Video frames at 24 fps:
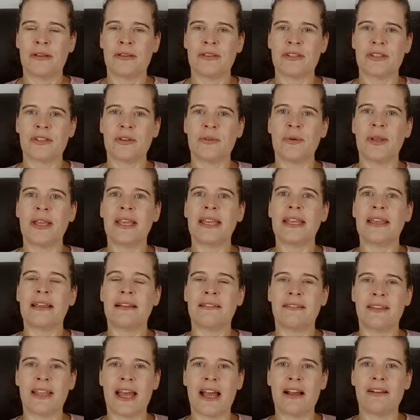So it
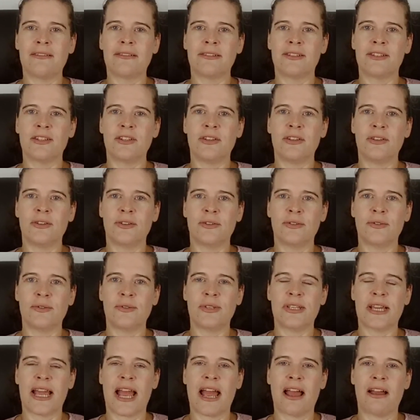allows you
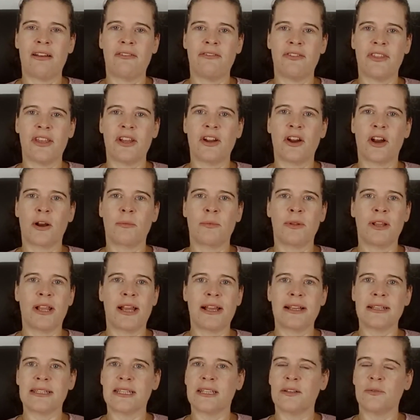to have the
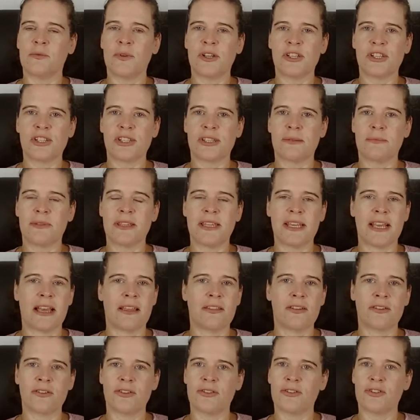caramelizing, which some of the
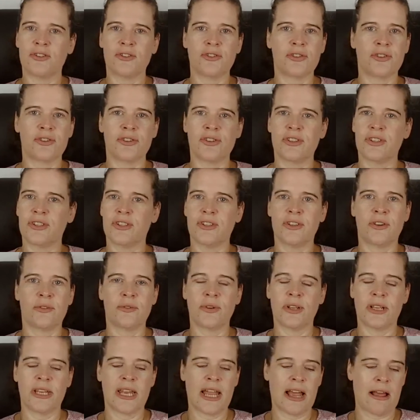other sugars don't
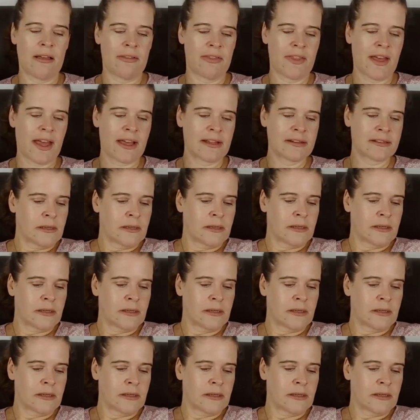allow that.